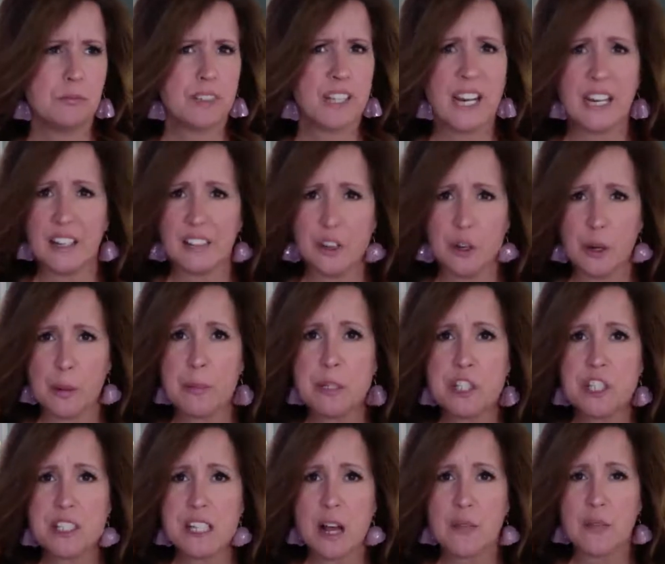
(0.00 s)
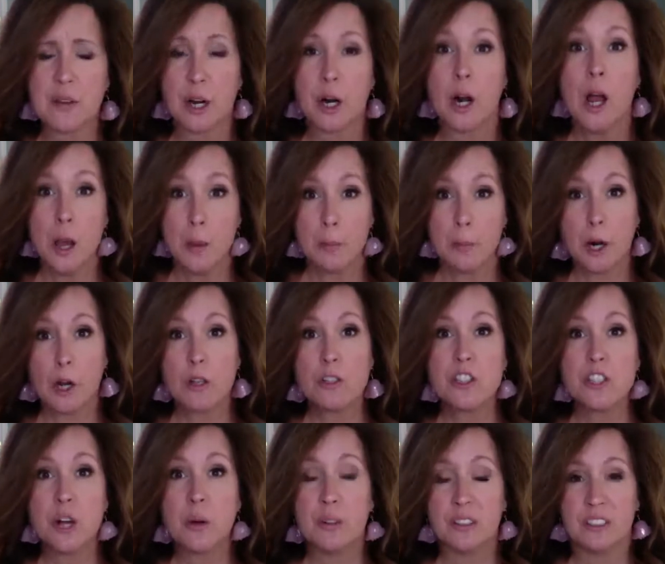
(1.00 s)
getting their images out there, but
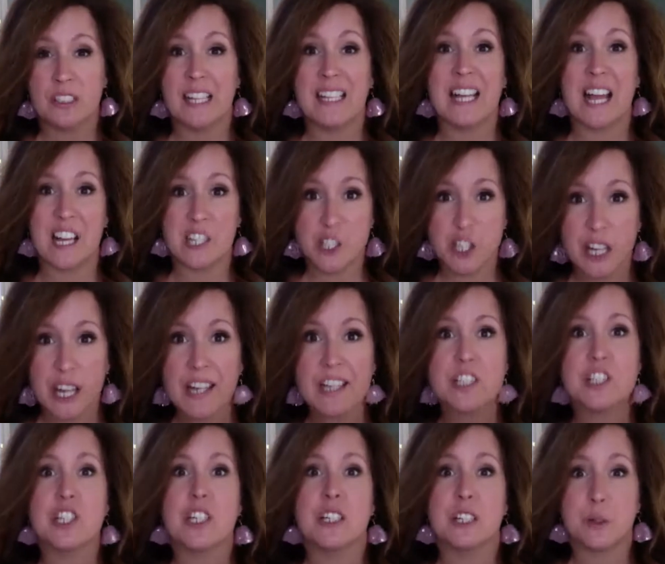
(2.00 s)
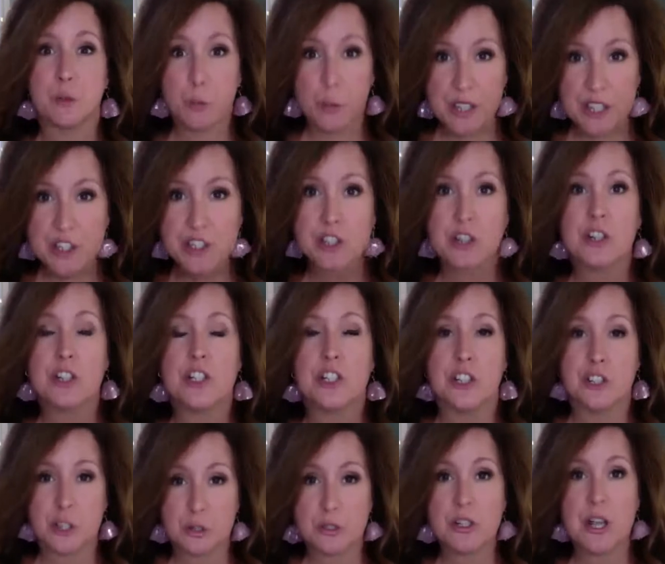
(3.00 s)
also in like education and research
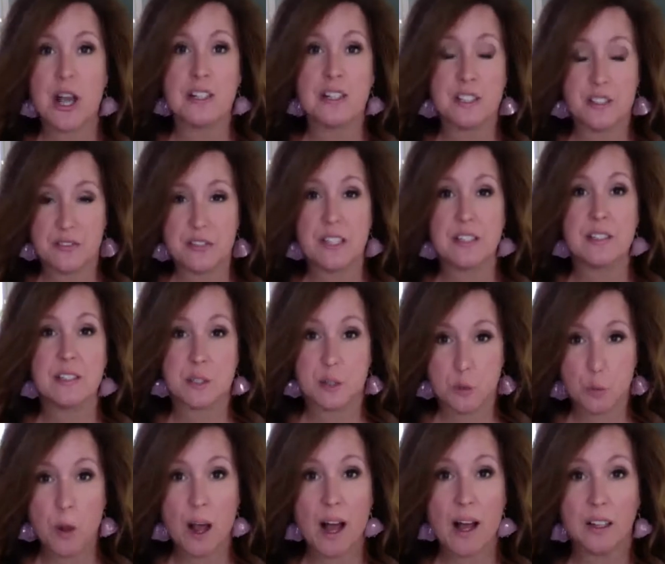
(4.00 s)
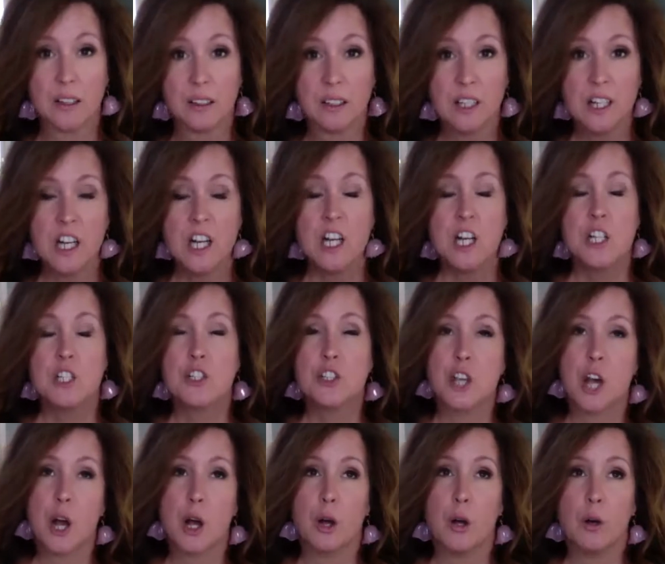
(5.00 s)
and those kinds of things as well.
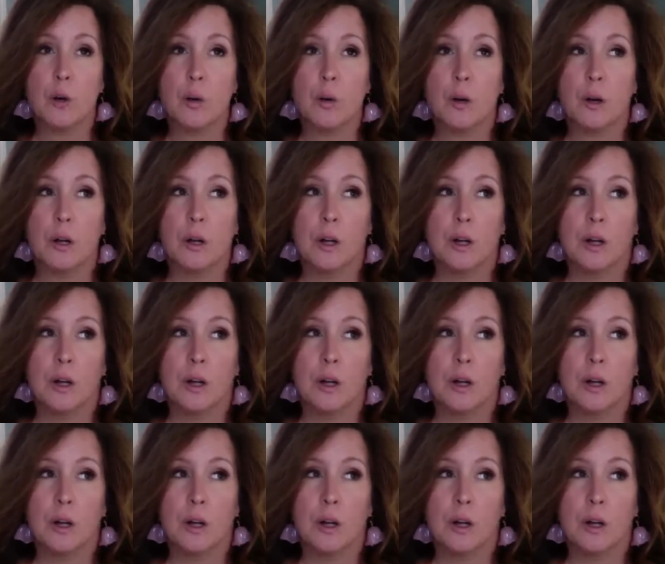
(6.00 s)
So